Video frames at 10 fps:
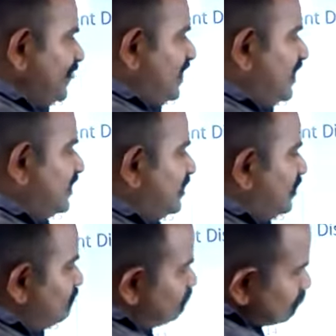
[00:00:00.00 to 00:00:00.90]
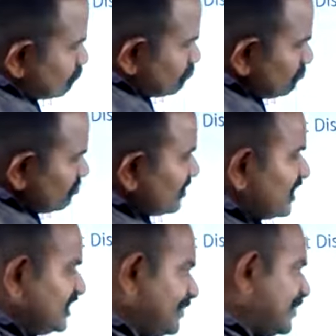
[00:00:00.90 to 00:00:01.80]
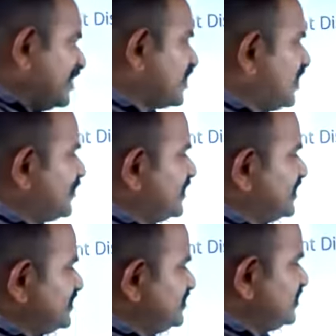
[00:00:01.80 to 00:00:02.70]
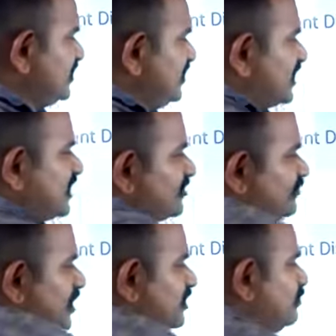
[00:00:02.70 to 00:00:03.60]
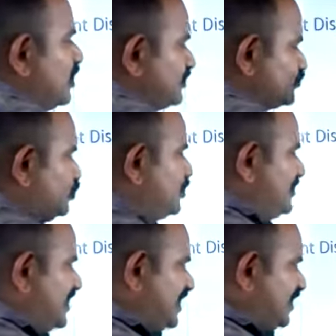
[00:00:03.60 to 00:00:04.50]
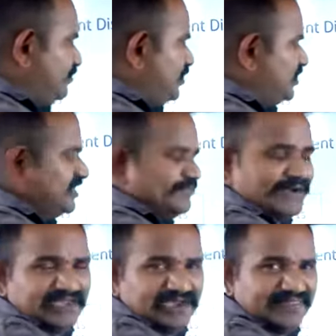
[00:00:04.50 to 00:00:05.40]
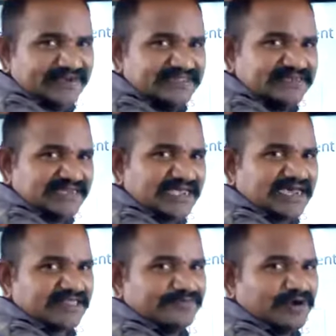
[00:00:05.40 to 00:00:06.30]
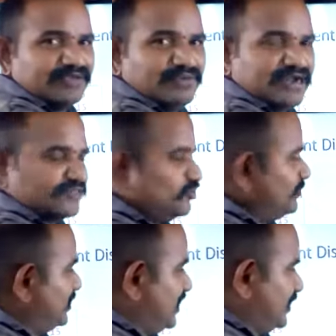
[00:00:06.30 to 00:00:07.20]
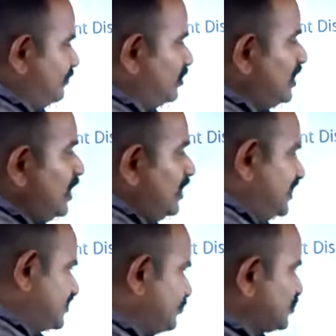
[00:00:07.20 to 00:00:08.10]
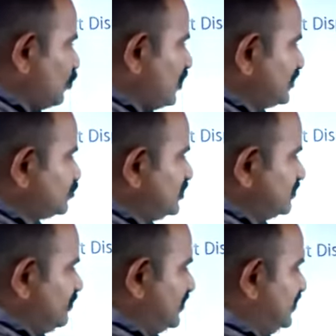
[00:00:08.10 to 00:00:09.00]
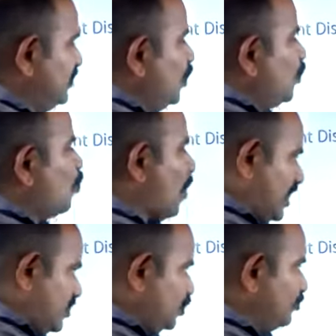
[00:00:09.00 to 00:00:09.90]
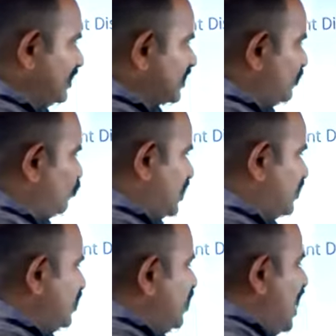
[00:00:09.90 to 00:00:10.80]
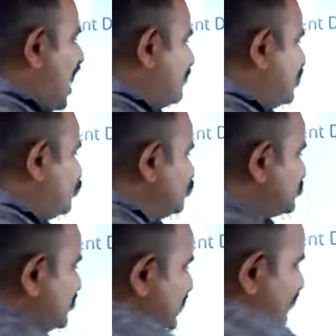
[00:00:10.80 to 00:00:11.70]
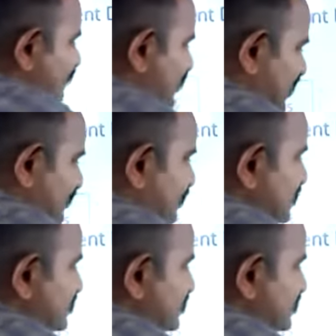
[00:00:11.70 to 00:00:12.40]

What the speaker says: And depending on the digit, a corresponding bar is going to be enabled. Depending on the digit, a corresponding bar is going to be enabled. Let us suppose I would like to display the 1, numerical 1. I may use the FE, means I